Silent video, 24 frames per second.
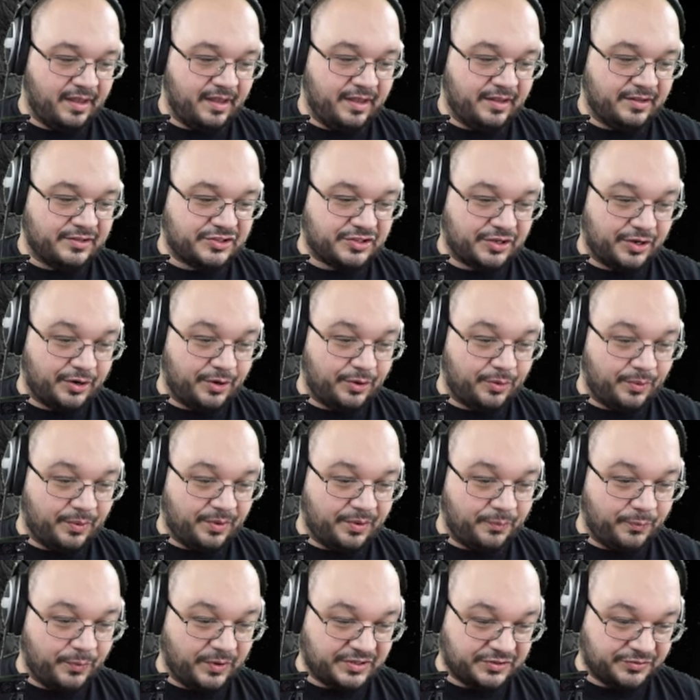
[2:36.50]
So
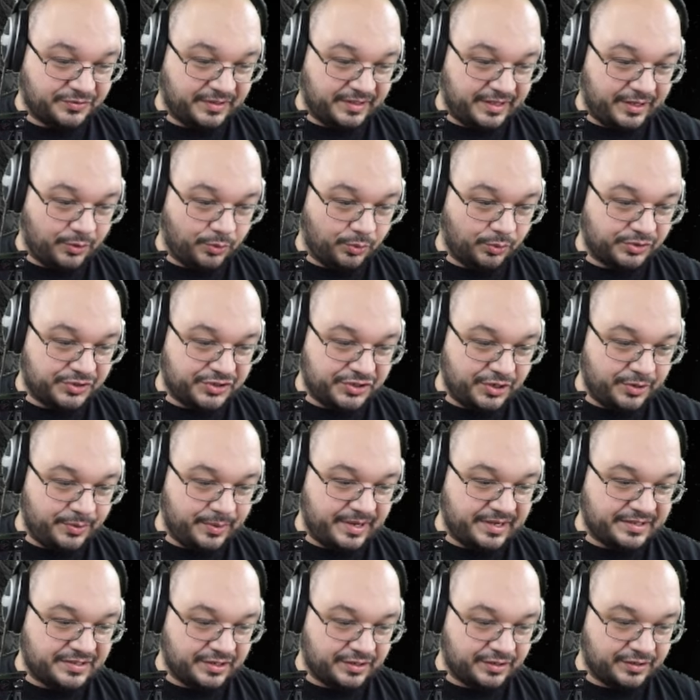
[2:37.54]
what's really cool too
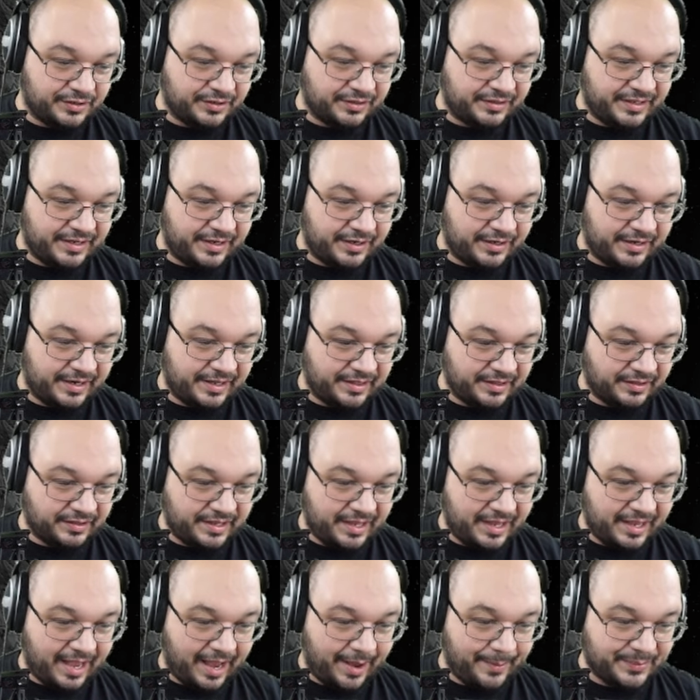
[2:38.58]
is earlier in the
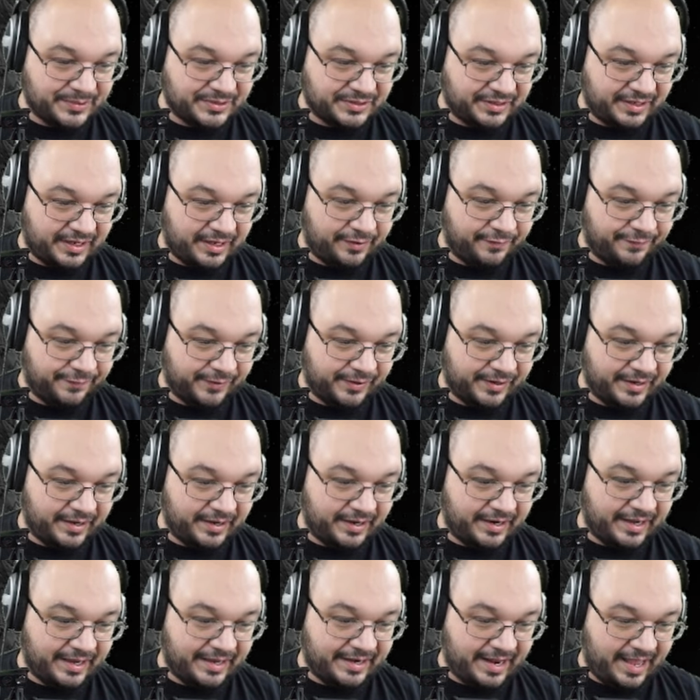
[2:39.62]
league, I was looking for
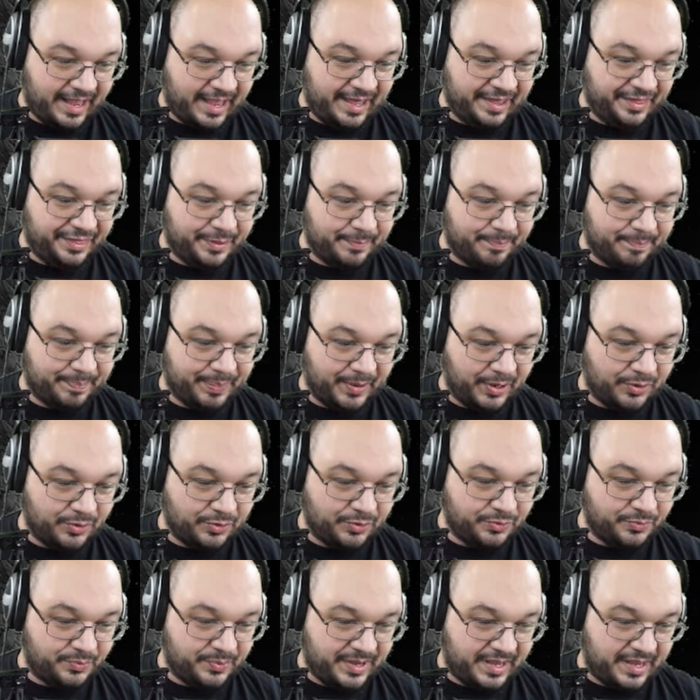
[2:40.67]
an Eth
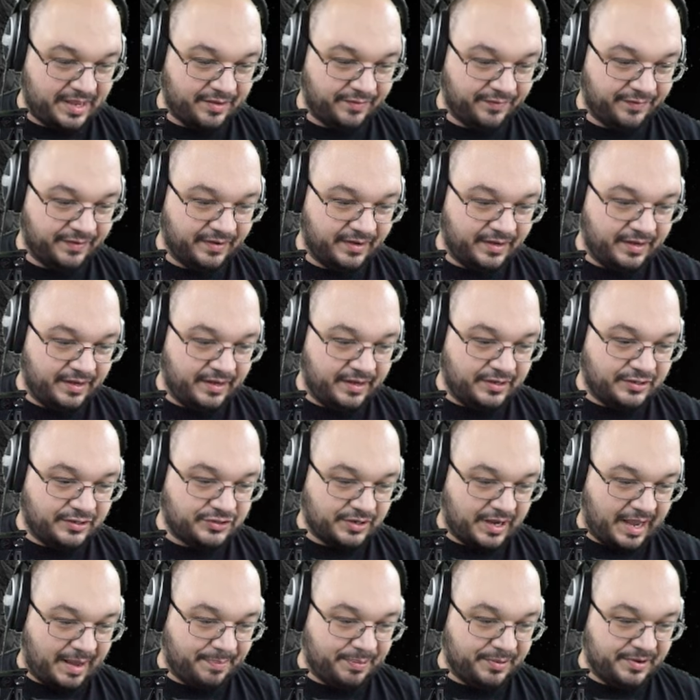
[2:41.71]
bone weave. So
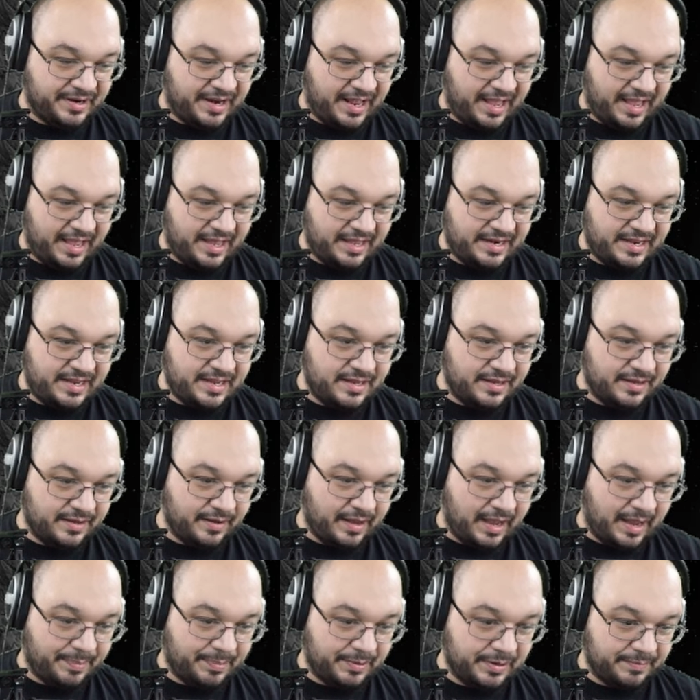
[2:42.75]
I put any,
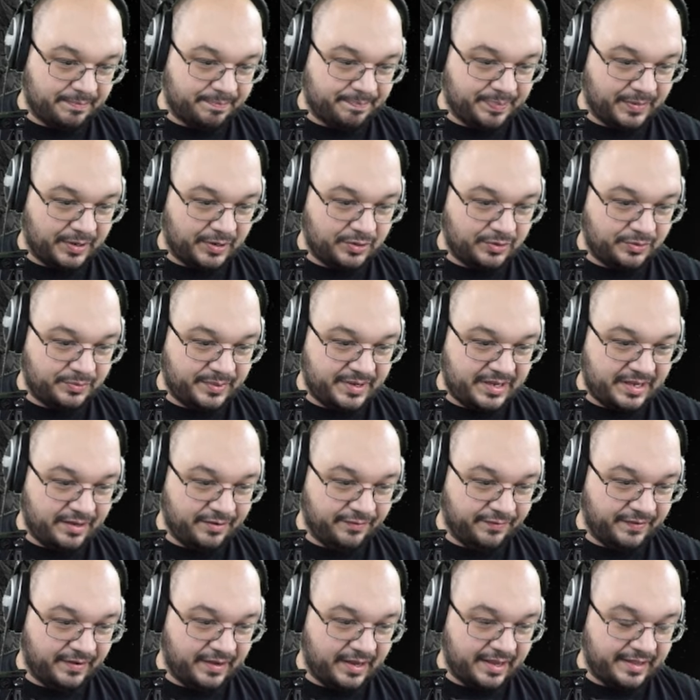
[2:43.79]
I put bone
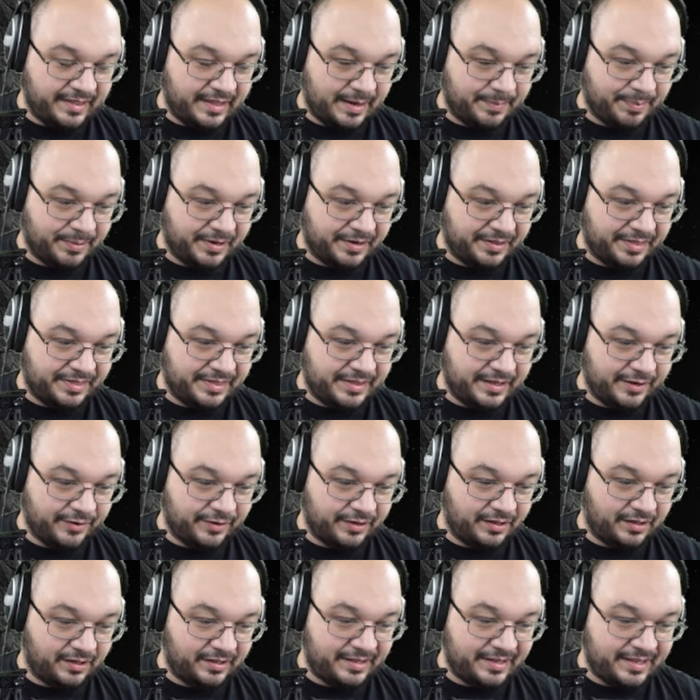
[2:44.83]
weave, and then I put
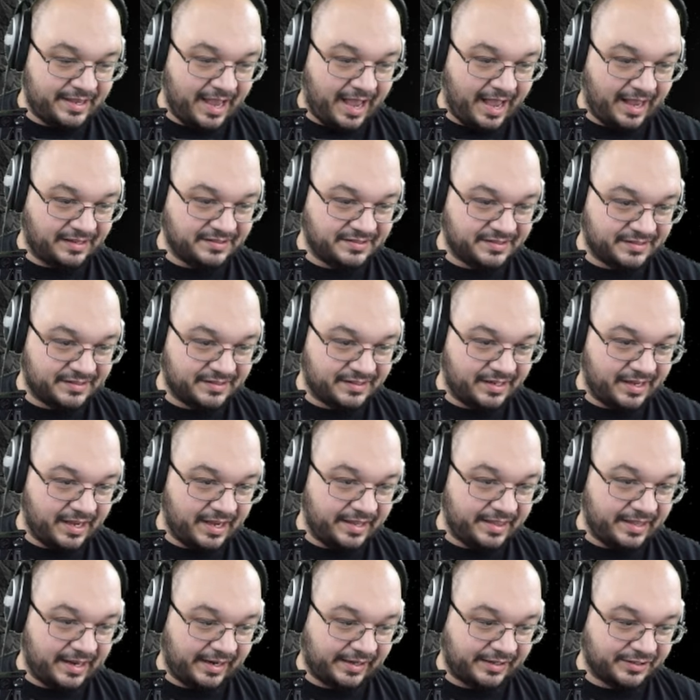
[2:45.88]
ethereal yes,
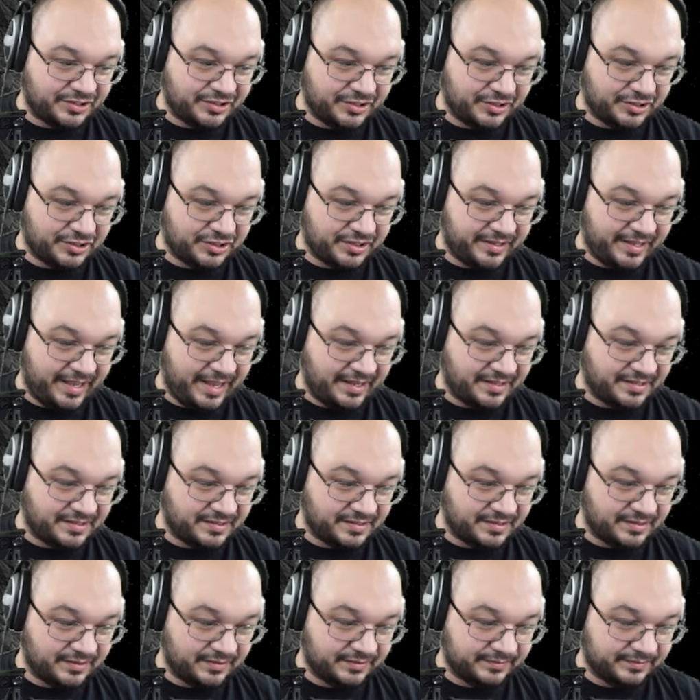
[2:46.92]
and then I could search this.